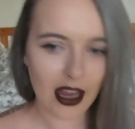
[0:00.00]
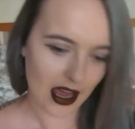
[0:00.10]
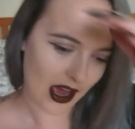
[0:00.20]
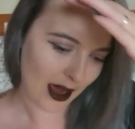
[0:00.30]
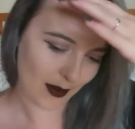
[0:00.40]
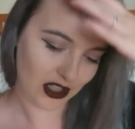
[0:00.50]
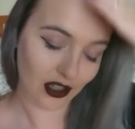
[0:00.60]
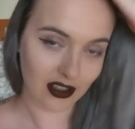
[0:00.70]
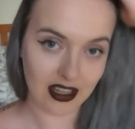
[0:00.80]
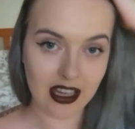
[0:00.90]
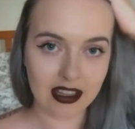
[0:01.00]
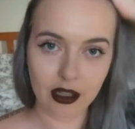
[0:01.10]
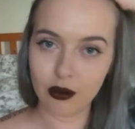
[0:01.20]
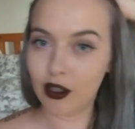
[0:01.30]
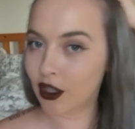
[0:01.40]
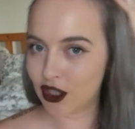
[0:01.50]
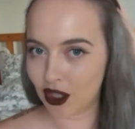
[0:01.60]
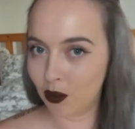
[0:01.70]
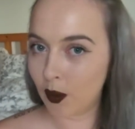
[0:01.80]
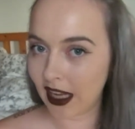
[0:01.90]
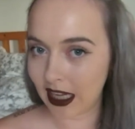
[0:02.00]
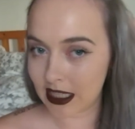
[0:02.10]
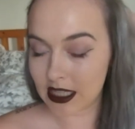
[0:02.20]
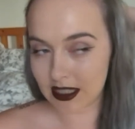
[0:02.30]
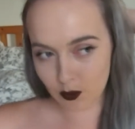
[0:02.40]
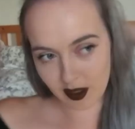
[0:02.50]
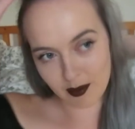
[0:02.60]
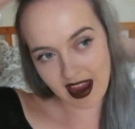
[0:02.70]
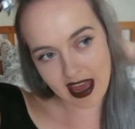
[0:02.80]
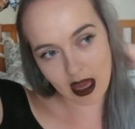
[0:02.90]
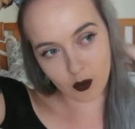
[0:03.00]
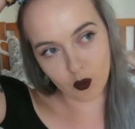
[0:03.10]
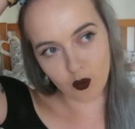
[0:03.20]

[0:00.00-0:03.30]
I don't think that it will look too weird, because with my hair